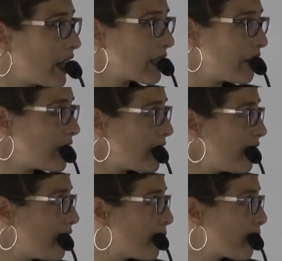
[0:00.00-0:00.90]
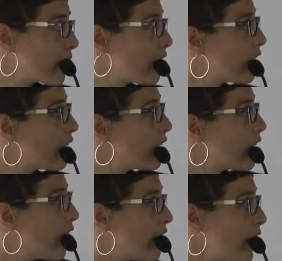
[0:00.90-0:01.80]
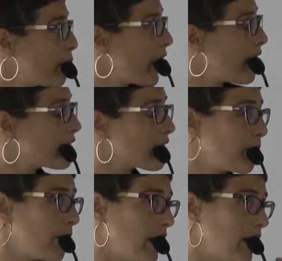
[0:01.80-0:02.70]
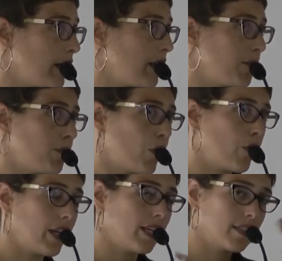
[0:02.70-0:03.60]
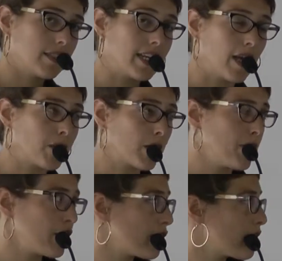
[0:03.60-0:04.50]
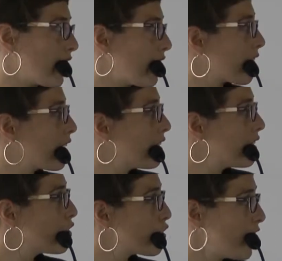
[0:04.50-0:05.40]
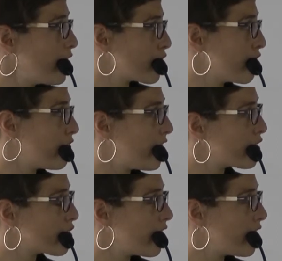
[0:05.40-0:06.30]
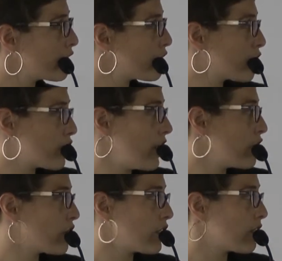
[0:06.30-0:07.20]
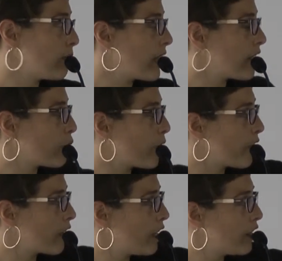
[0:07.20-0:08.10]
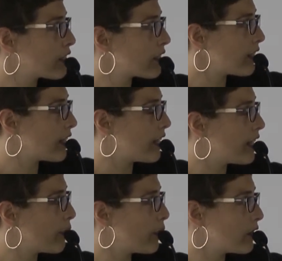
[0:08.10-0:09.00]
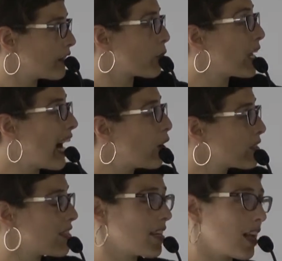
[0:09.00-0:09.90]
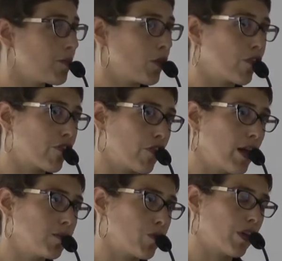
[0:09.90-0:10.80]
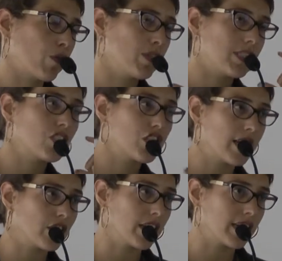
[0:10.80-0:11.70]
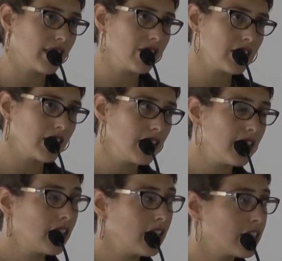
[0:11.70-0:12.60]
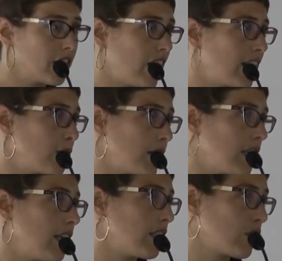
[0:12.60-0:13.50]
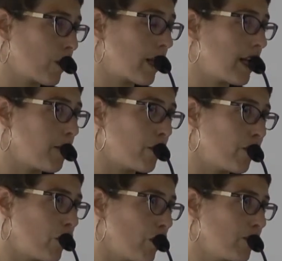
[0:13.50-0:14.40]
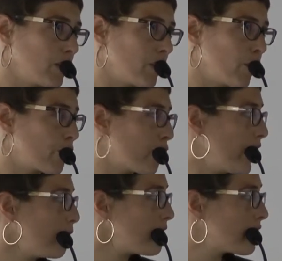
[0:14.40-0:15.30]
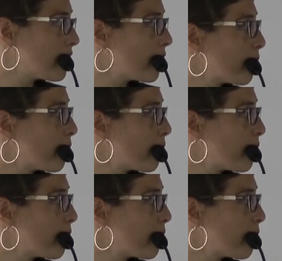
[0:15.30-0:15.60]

the activity, and then we had some more dynamic measures like change and fast change. Change just means that we looked at that we counted the number of frames where there was a change in activity, divided by the total number of non-zero frames.